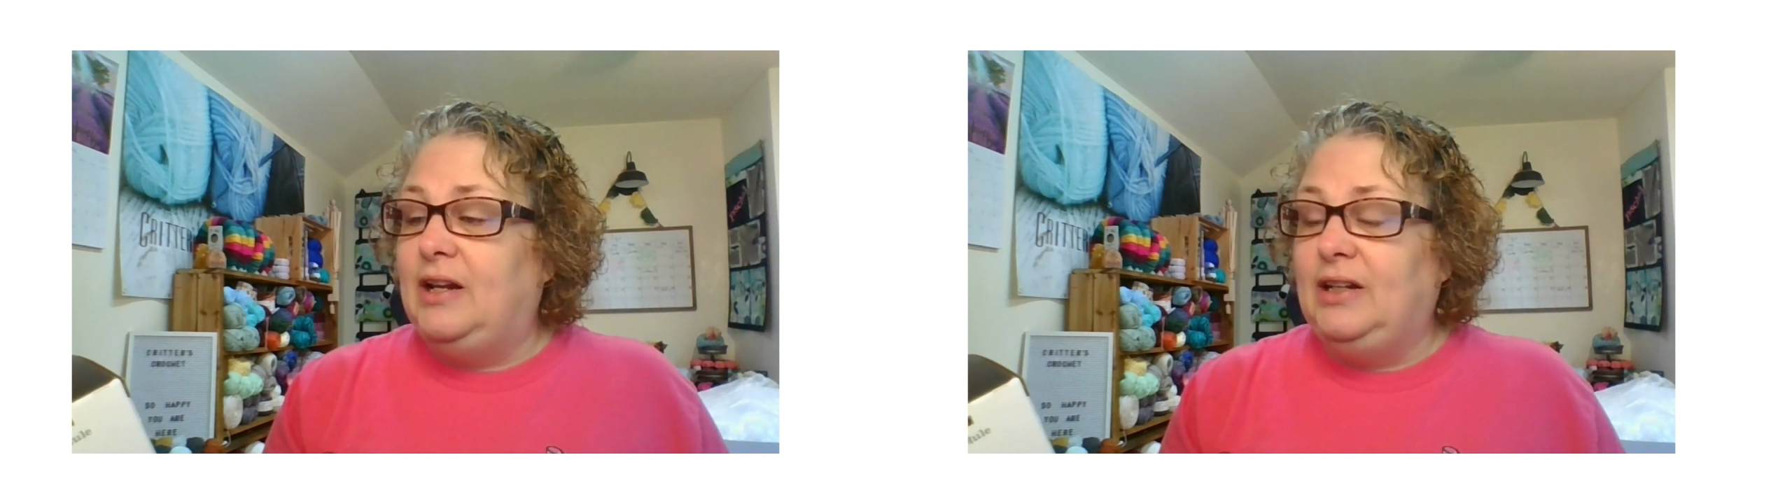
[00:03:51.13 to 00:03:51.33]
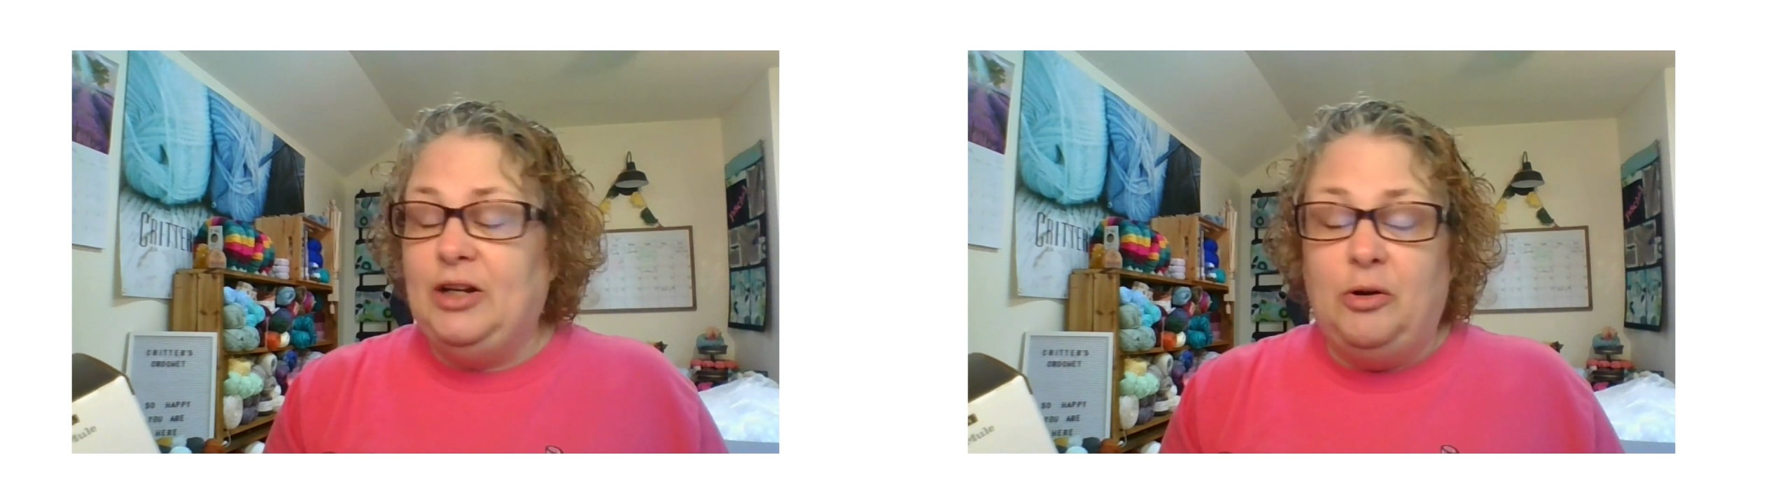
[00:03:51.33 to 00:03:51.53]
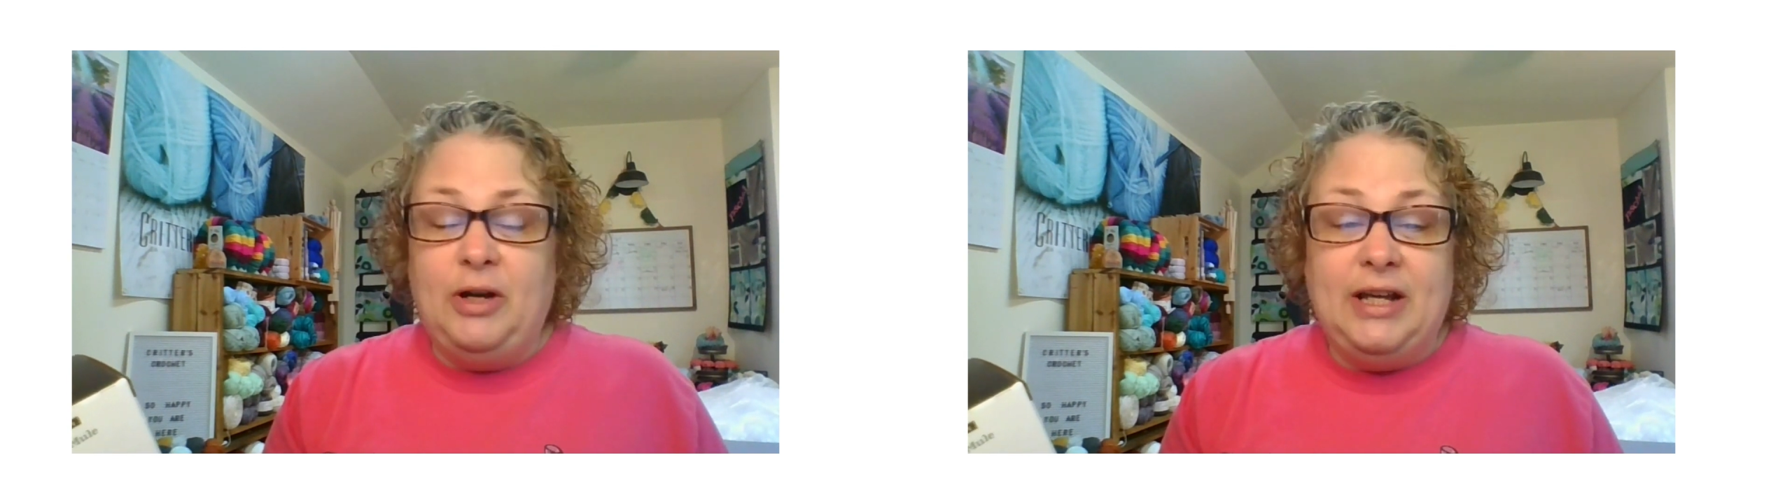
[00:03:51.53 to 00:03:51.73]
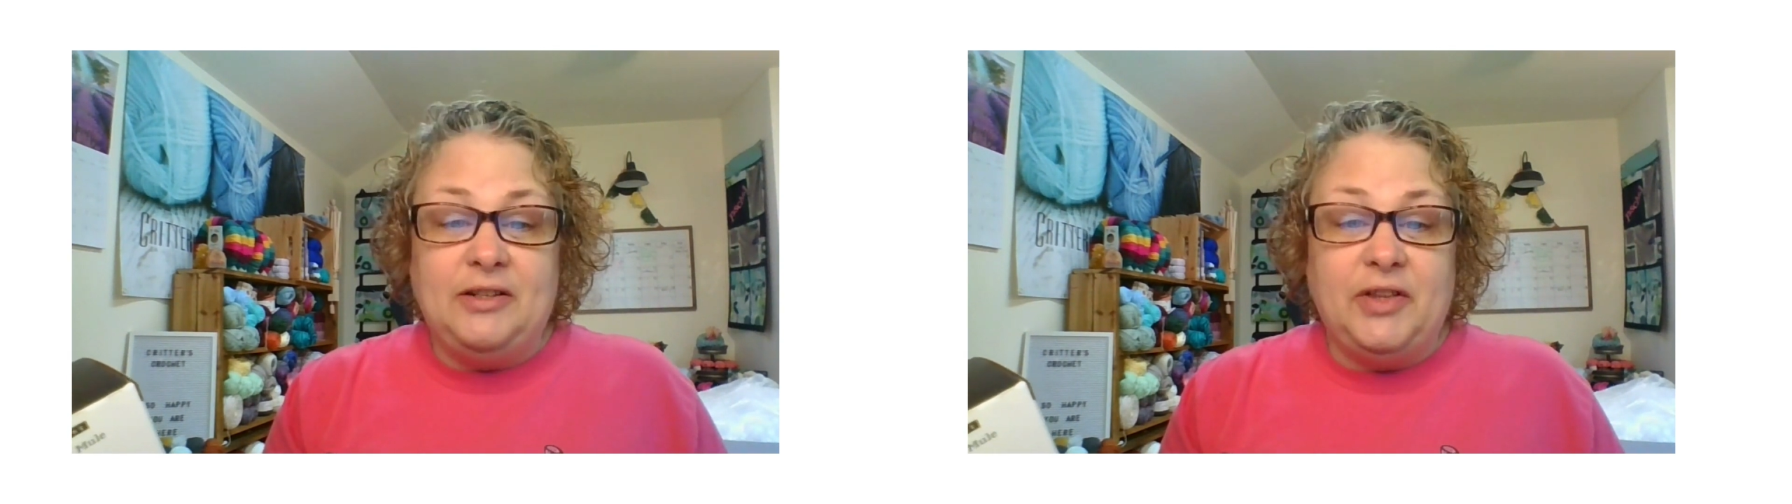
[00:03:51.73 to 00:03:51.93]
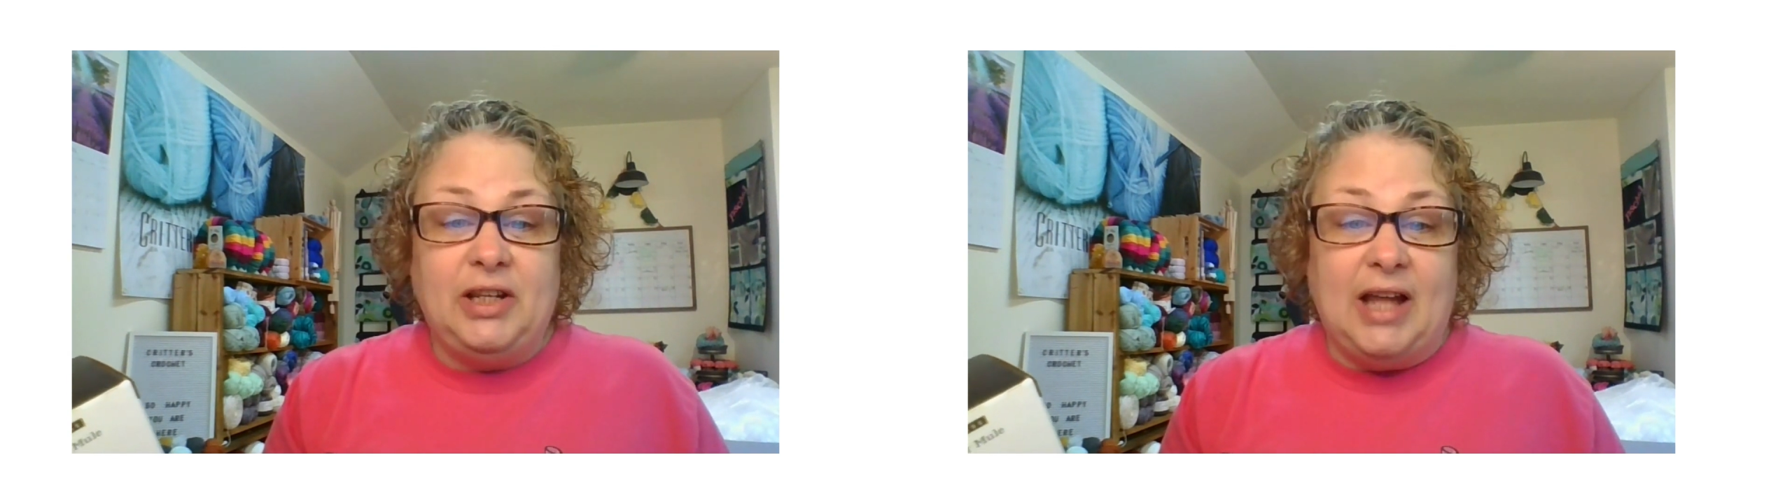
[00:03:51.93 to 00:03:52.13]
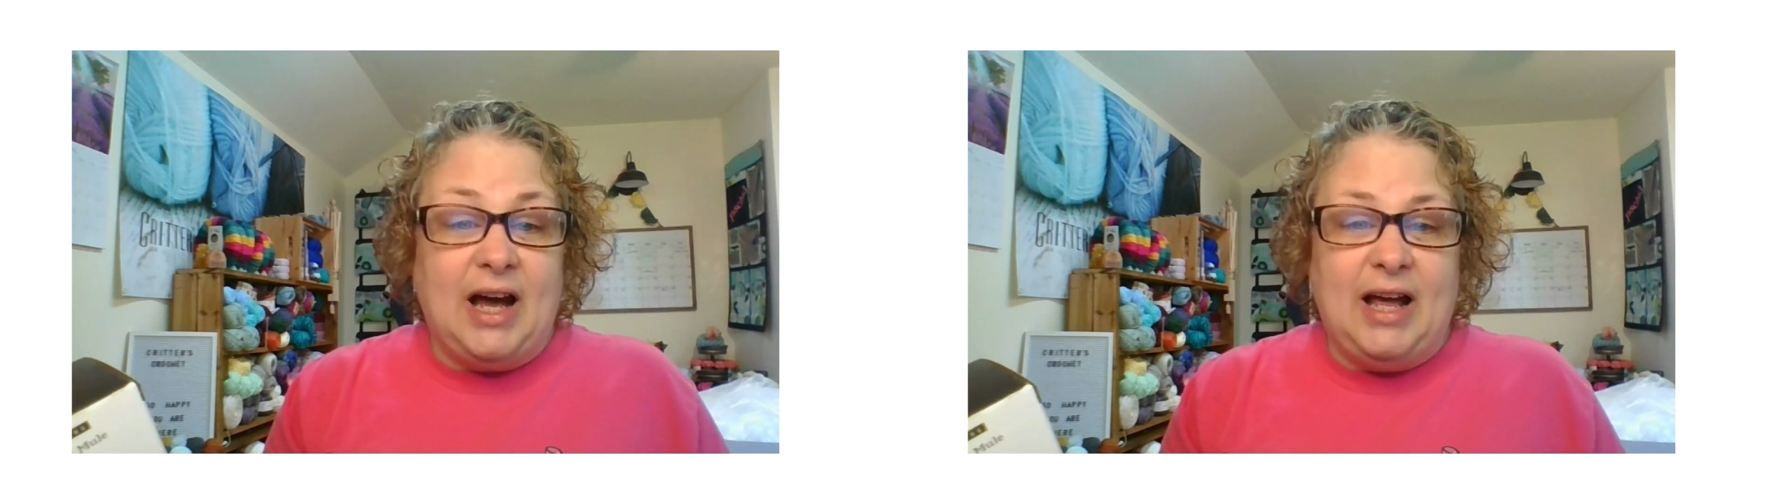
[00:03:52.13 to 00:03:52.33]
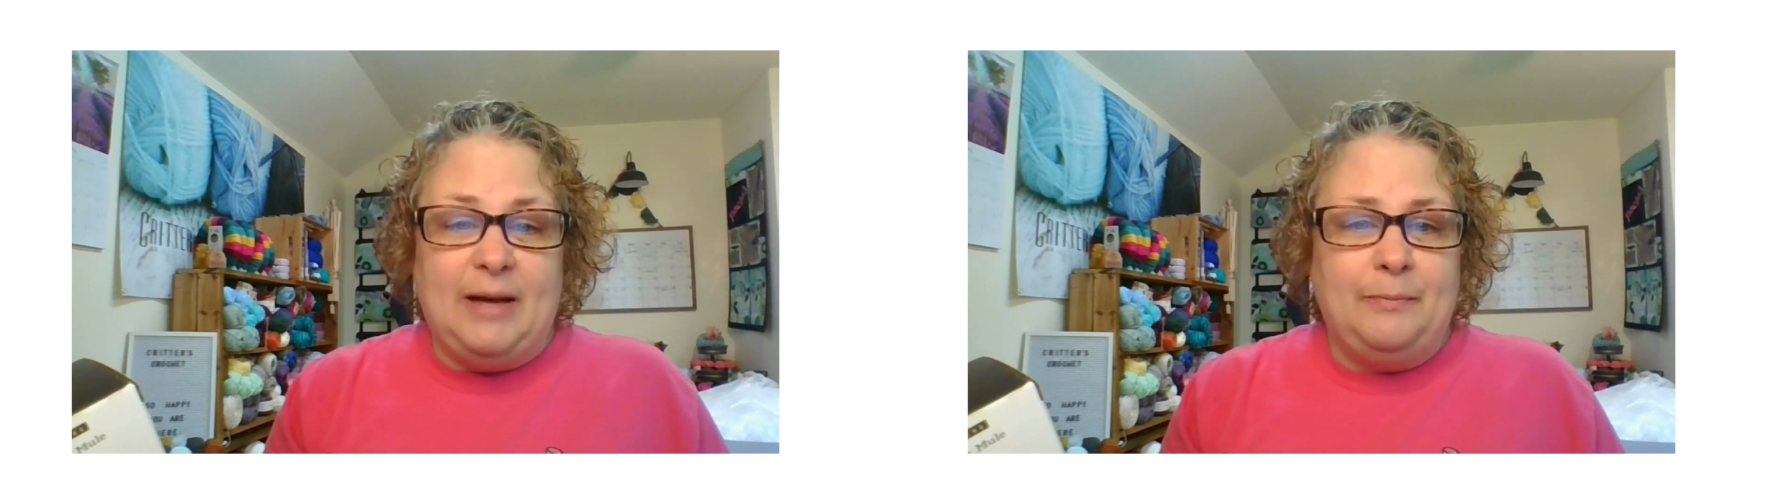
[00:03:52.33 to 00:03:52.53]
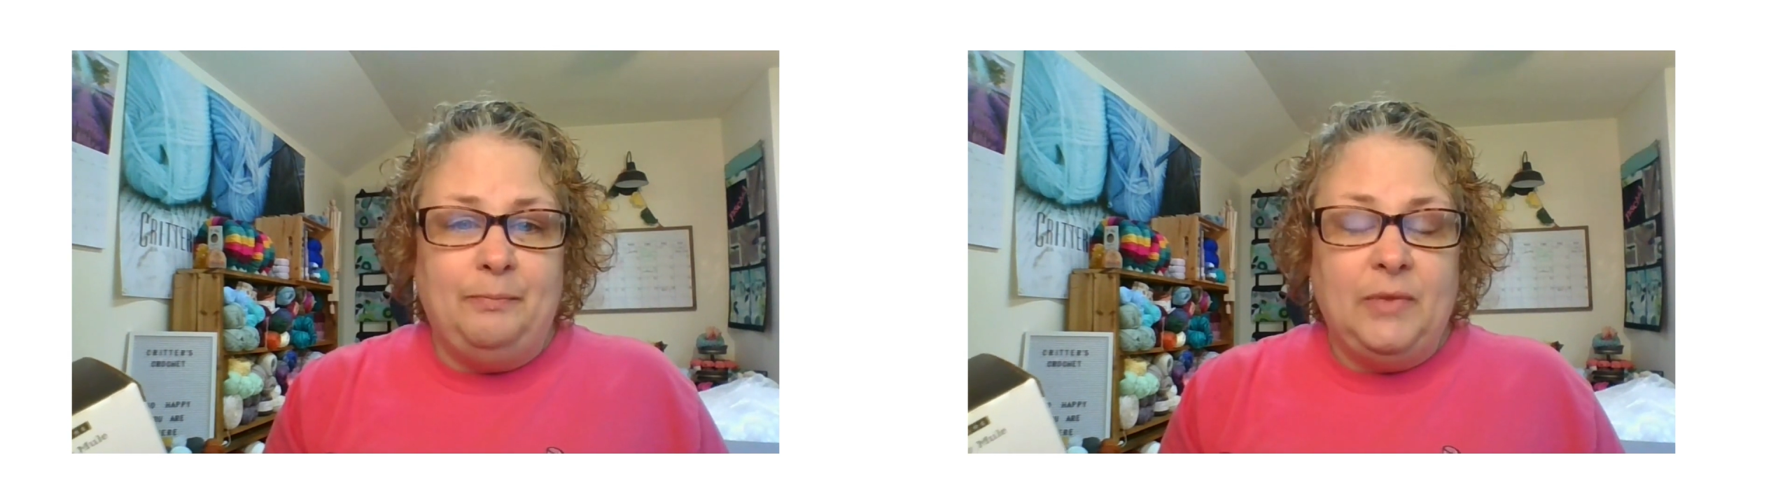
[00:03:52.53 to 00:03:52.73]
a little hint of the
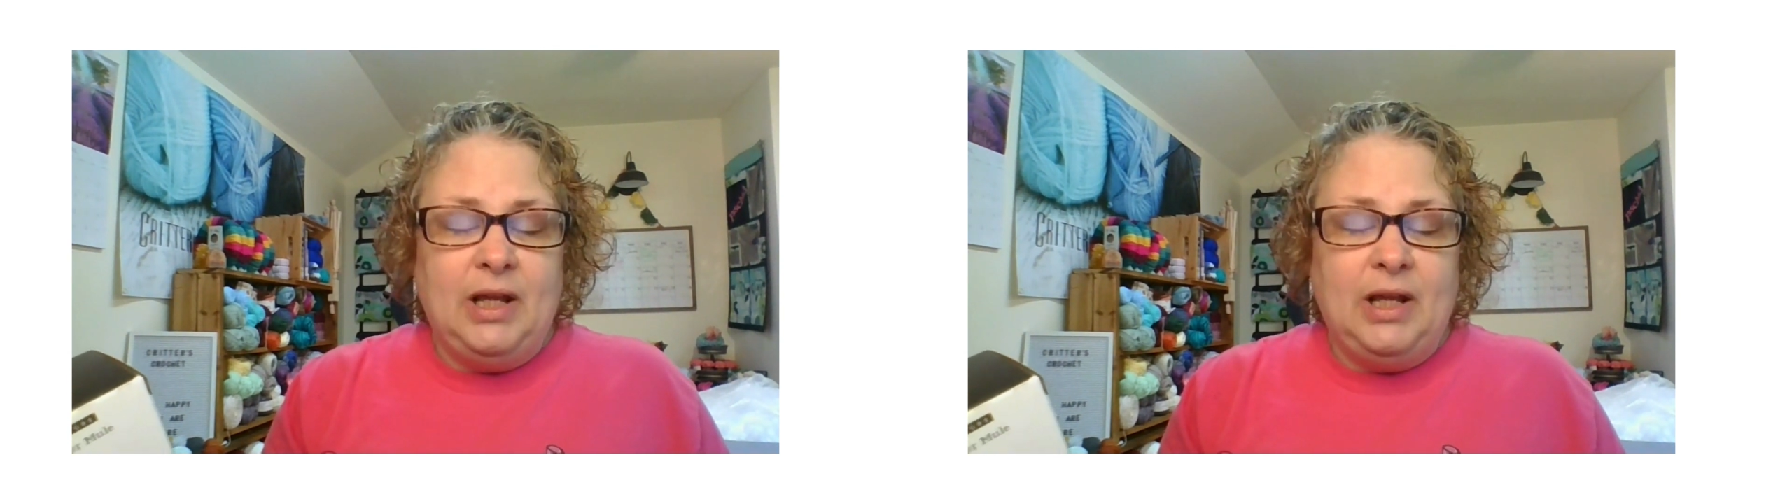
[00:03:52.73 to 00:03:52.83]
lime.